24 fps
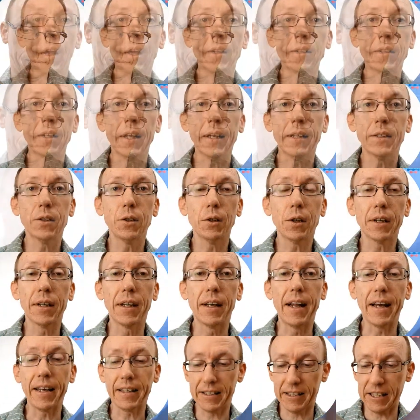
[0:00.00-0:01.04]
So let's look at the
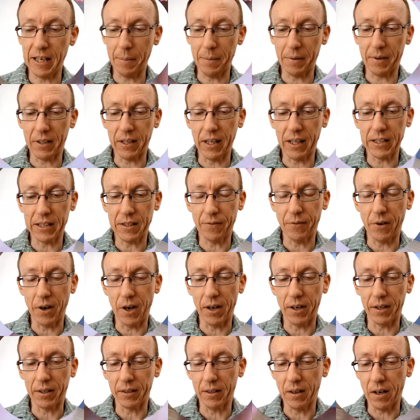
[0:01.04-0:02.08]
next step of
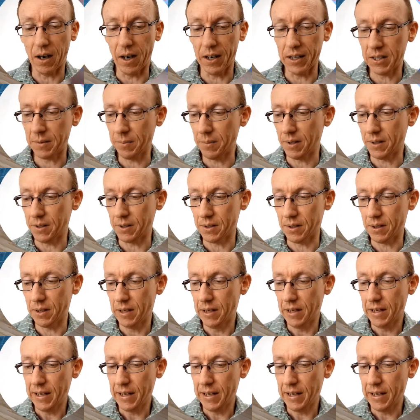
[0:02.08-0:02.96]
classifying isomers.